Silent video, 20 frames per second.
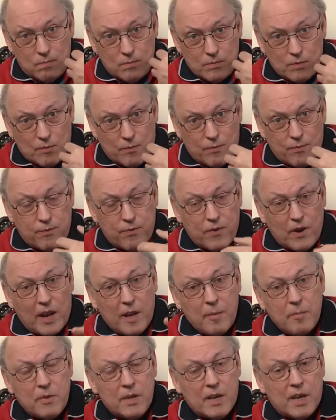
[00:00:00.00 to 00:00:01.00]
you
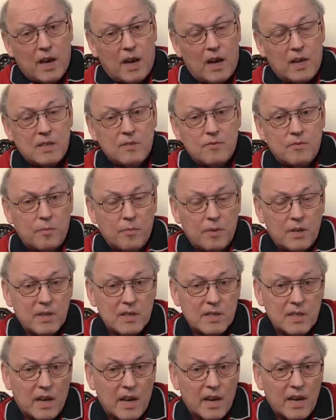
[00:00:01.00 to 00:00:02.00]
flame the cask from the
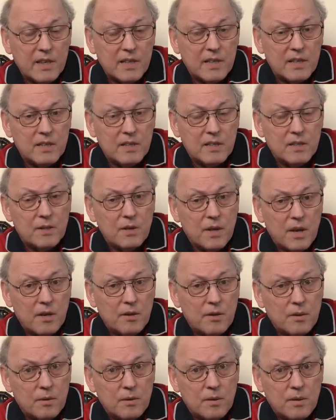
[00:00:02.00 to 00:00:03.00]
inside and there
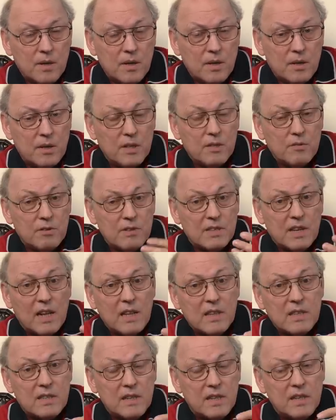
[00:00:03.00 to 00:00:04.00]
you this
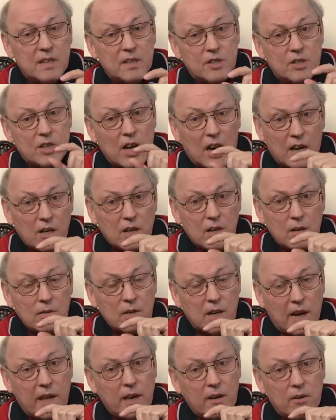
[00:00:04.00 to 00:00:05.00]
results in a charcoal
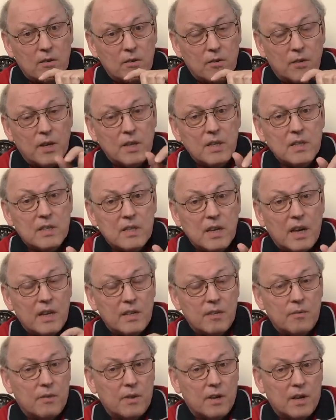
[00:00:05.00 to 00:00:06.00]
layer on the
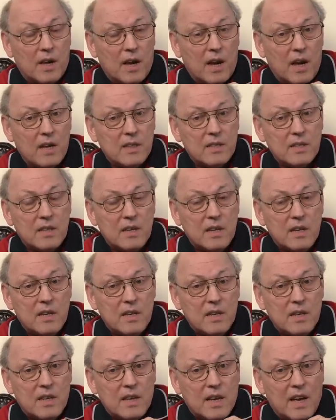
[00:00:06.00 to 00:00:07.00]
inside of the cask
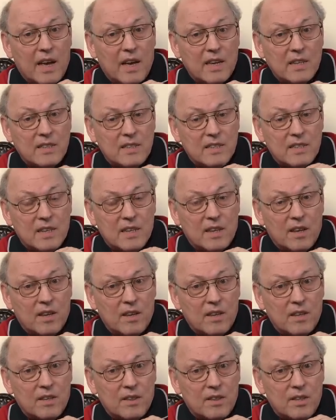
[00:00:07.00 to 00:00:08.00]
and
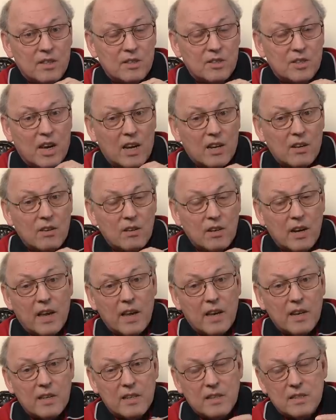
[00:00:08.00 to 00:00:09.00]
uh, this charcoal
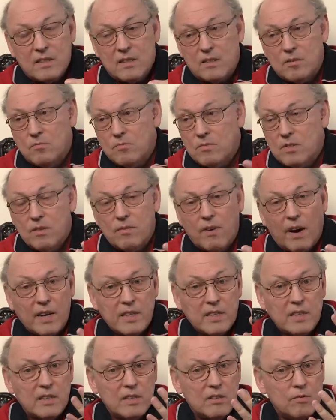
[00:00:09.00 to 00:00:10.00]
layer is
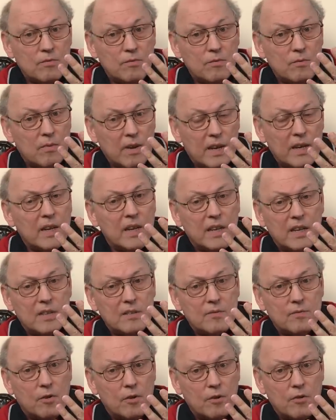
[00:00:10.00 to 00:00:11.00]
divided into at
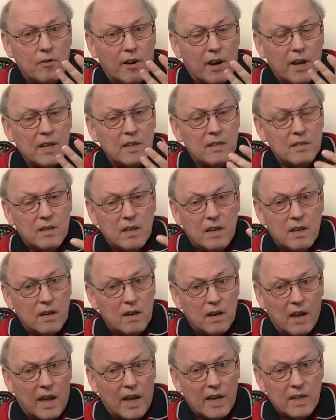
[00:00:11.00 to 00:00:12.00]
least four grades
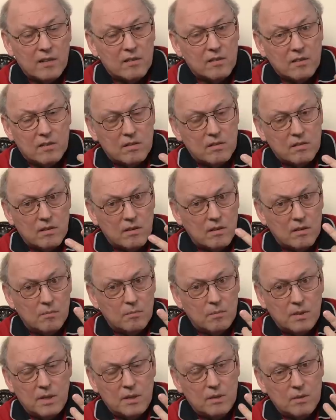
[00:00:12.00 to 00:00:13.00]
light uh,
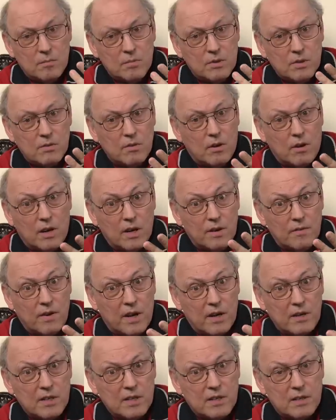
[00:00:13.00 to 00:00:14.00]
medium strong and
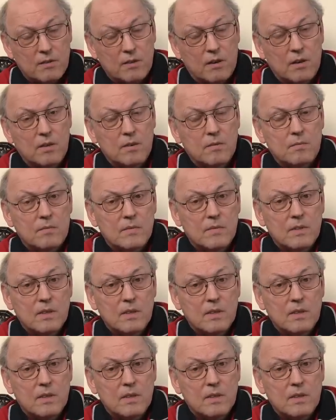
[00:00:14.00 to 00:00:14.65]
very strong